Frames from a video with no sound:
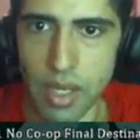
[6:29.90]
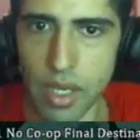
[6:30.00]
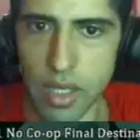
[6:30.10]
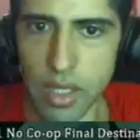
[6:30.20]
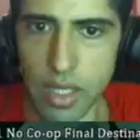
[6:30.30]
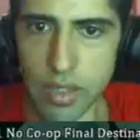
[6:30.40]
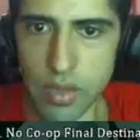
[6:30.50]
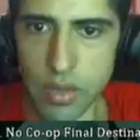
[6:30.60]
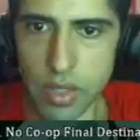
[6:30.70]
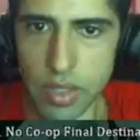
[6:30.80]
You need to
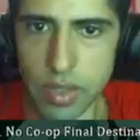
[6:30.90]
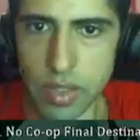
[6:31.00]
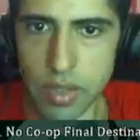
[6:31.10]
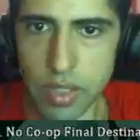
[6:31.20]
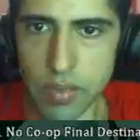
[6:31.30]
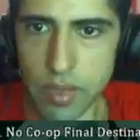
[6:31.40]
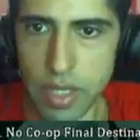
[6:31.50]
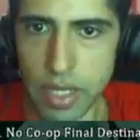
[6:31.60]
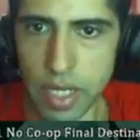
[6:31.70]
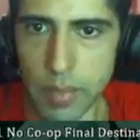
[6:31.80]
do a series of
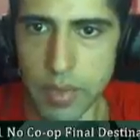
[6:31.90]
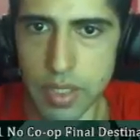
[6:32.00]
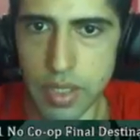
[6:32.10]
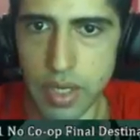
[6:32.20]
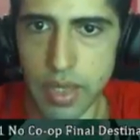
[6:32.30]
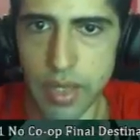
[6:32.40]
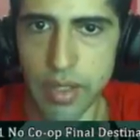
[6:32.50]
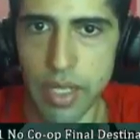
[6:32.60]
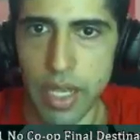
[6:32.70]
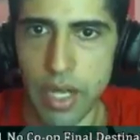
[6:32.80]
light hops there, and then
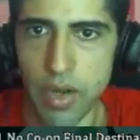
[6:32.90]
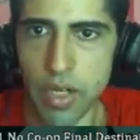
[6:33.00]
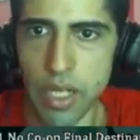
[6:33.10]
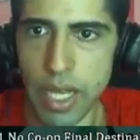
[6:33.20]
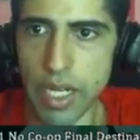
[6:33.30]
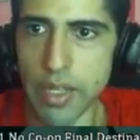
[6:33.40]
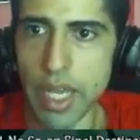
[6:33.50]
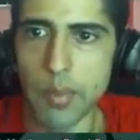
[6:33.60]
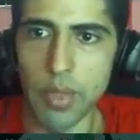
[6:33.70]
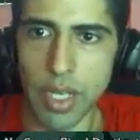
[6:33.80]
in order to land on
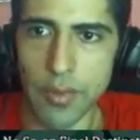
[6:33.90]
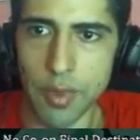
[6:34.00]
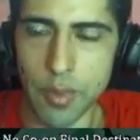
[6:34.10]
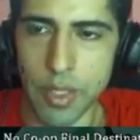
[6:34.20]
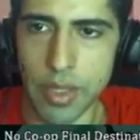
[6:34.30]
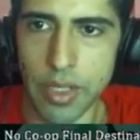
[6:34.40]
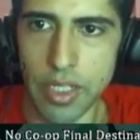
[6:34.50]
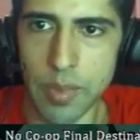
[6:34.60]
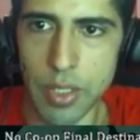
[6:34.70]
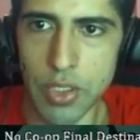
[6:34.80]
that platform right there, you need
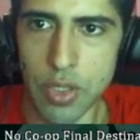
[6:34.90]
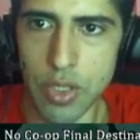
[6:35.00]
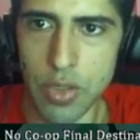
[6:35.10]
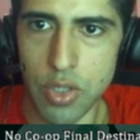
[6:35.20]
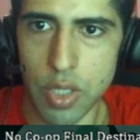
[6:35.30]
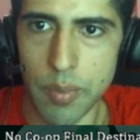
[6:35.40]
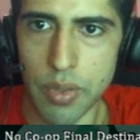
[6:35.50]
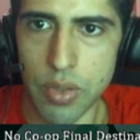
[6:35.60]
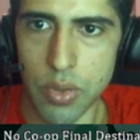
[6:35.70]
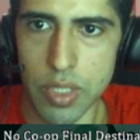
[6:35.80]
to make sure that you jump
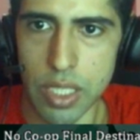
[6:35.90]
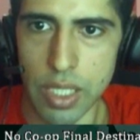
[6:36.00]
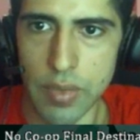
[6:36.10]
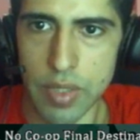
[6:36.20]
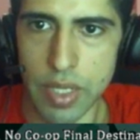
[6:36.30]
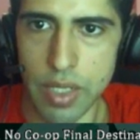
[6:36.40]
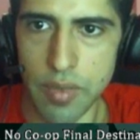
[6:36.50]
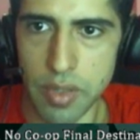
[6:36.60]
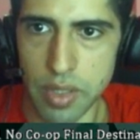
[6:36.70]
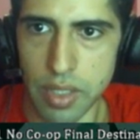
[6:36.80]
towards the left side of
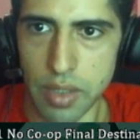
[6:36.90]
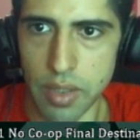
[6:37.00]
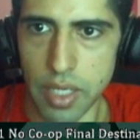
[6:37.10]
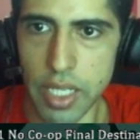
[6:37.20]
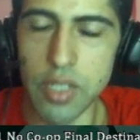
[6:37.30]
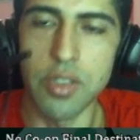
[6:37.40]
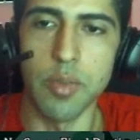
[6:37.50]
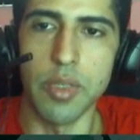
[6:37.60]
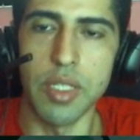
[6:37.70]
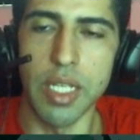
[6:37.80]
it. I used to
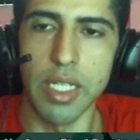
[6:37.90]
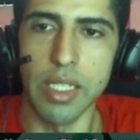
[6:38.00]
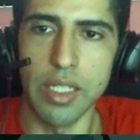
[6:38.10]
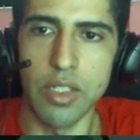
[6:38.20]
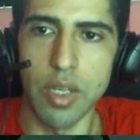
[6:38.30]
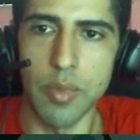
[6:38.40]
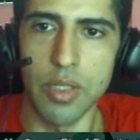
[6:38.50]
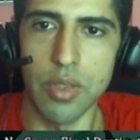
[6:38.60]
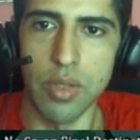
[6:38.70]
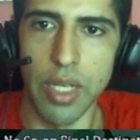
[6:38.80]
mistakenly jump
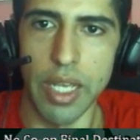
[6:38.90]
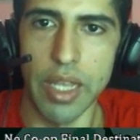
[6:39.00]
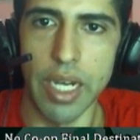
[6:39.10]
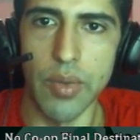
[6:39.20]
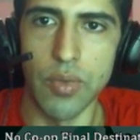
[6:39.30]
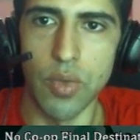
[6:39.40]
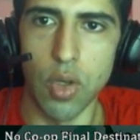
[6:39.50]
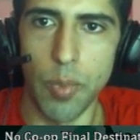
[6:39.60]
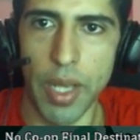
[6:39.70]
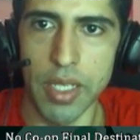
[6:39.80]
too late, and then I would
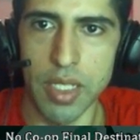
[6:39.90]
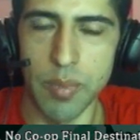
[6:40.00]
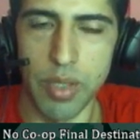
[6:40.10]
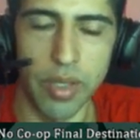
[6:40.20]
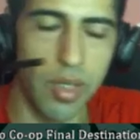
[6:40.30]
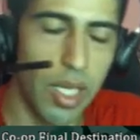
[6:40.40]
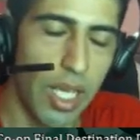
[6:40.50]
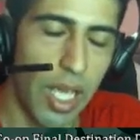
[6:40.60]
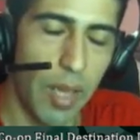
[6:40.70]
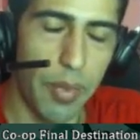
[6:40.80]
roll past the plug
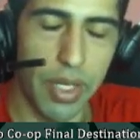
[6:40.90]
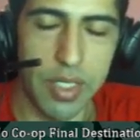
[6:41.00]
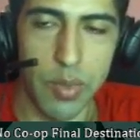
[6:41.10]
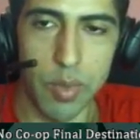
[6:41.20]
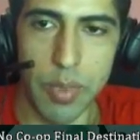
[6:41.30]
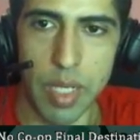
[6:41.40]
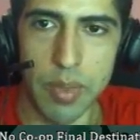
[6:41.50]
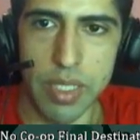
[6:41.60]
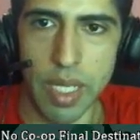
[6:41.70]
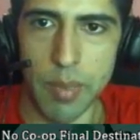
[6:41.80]
because I wouldn't be able to
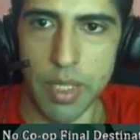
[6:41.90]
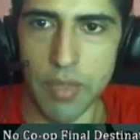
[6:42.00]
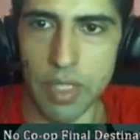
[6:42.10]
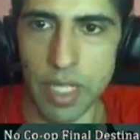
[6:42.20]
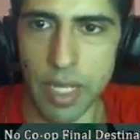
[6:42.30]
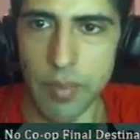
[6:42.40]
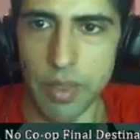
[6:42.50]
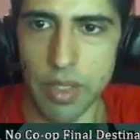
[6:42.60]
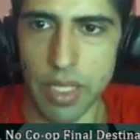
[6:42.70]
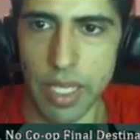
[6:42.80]
tap left in time
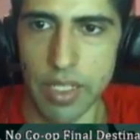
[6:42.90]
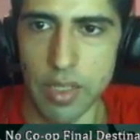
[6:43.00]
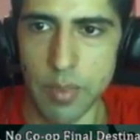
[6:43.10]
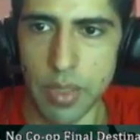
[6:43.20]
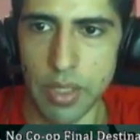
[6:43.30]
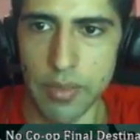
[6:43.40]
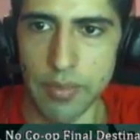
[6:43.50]
to catch up on it.